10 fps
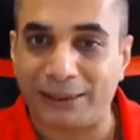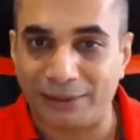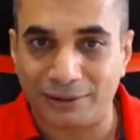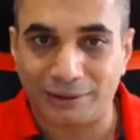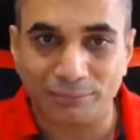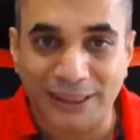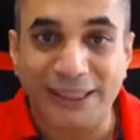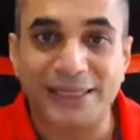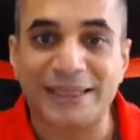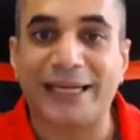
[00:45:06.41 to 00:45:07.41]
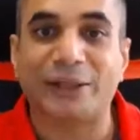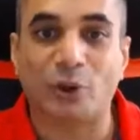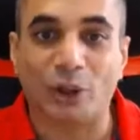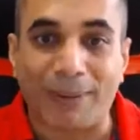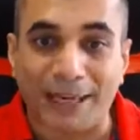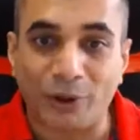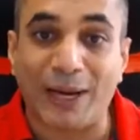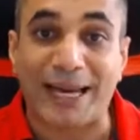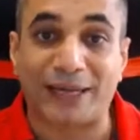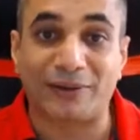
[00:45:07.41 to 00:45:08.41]
and a media site called
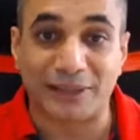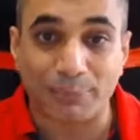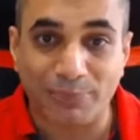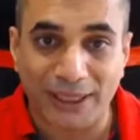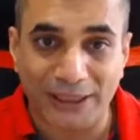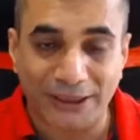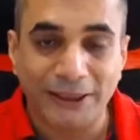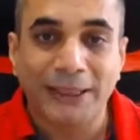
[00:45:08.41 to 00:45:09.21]
Biohackers Update.